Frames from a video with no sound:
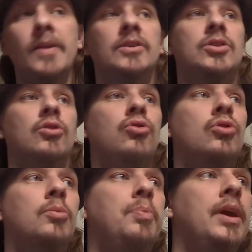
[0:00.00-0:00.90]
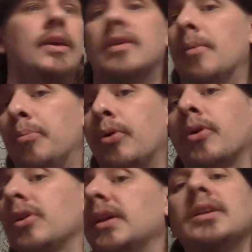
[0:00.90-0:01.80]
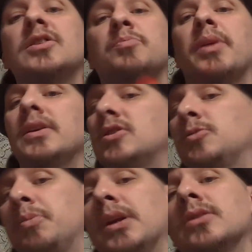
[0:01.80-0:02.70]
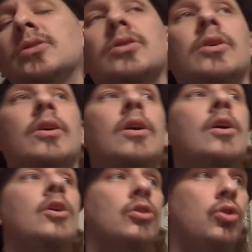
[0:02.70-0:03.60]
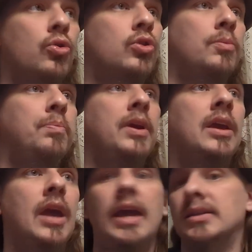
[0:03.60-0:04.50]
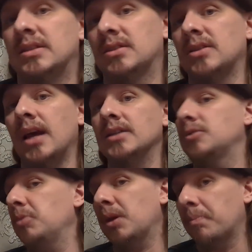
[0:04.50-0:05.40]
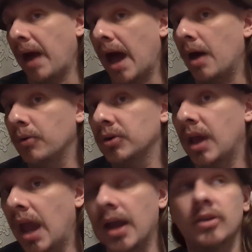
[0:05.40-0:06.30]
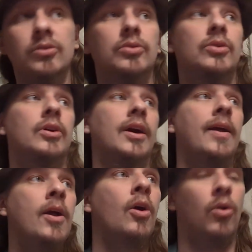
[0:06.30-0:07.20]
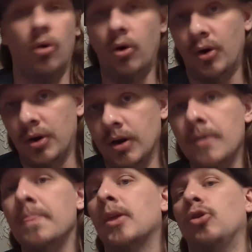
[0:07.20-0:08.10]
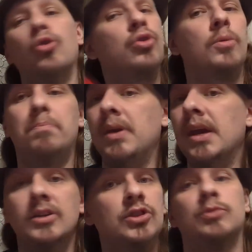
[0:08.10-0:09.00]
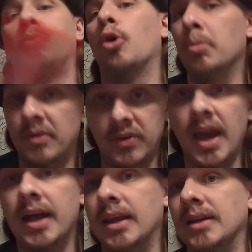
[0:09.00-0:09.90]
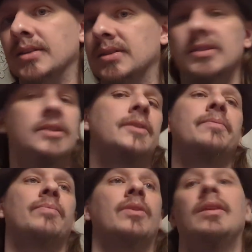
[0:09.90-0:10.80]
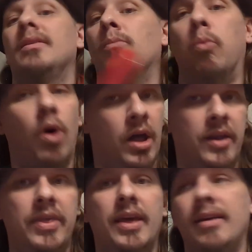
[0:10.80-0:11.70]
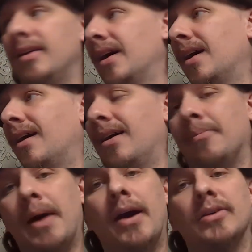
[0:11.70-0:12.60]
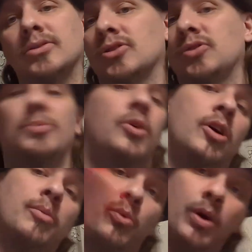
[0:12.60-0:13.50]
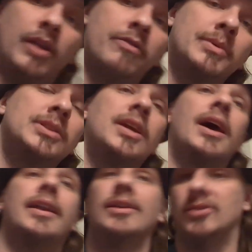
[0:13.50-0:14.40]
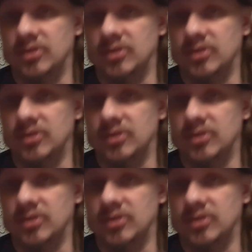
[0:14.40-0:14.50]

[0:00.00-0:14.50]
So you could be a temporally displaced speedster. You could be a seismic powered android. Or you could be a swarm of Yetis. One of the powers of swarm, one of them is Yeti.